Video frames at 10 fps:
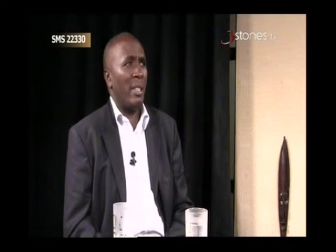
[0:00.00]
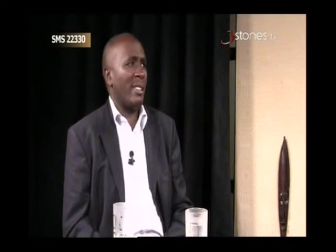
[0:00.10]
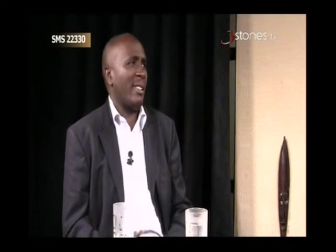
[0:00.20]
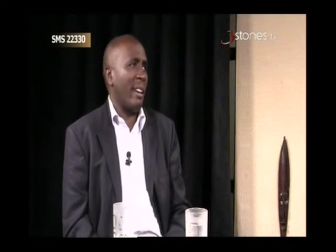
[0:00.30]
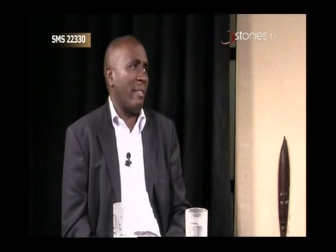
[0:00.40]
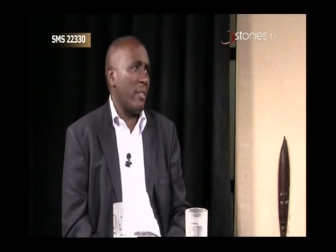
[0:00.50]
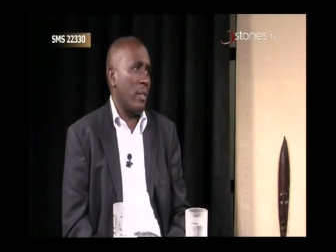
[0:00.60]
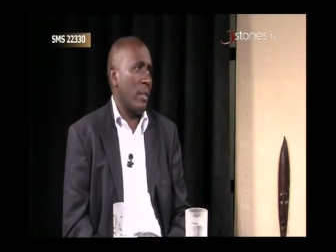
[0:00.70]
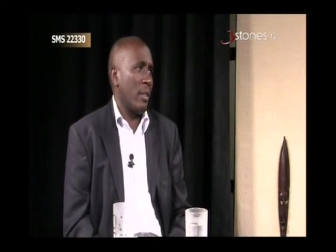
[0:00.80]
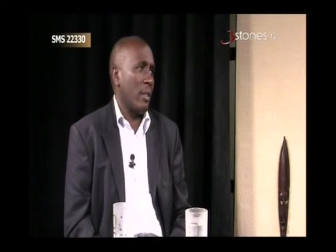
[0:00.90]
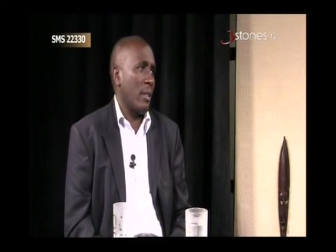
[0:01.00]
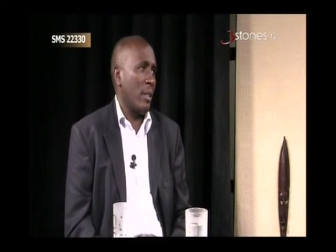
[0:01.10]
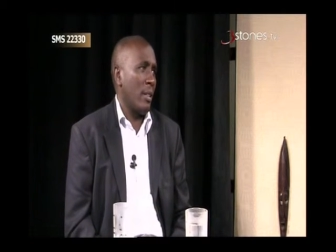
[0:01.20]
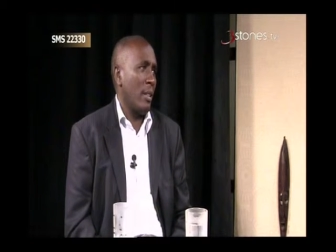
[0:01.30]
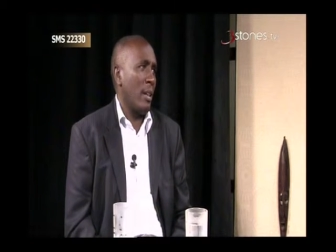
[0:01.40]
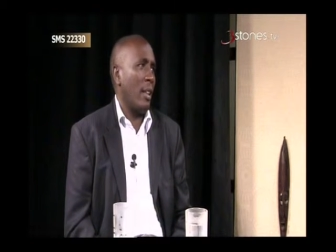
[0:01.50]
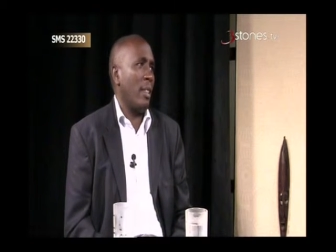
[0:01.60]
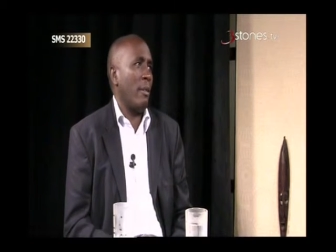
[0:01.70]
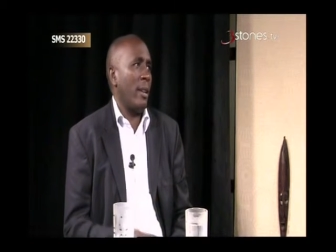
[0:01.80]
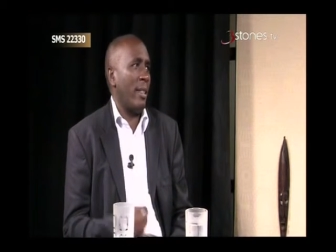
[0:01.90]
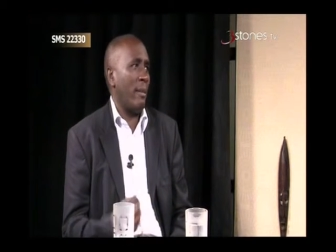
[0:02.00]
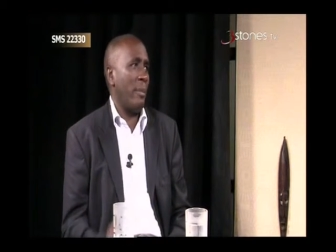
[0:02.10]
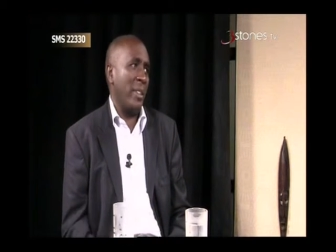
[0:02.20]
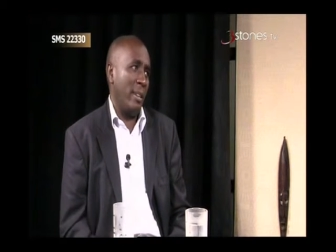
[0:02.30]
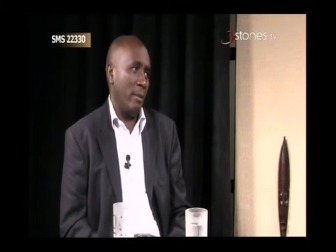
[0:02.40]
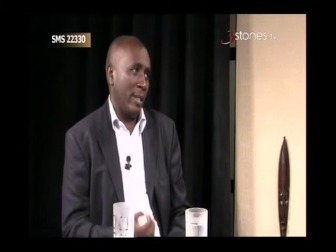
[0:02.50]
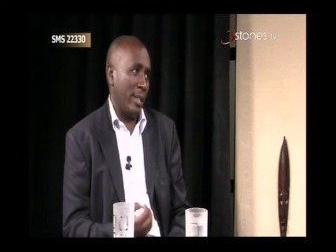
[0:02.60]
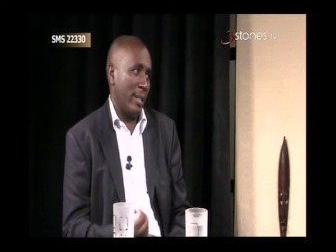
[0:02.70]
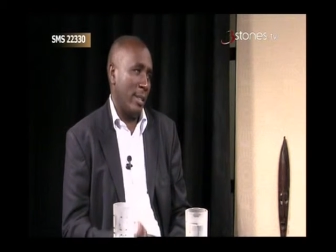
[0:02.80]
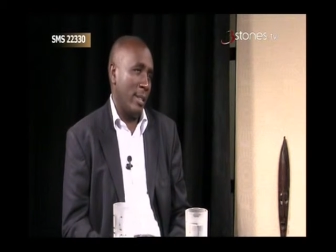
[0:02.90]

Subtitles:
nerves and the way the brain works.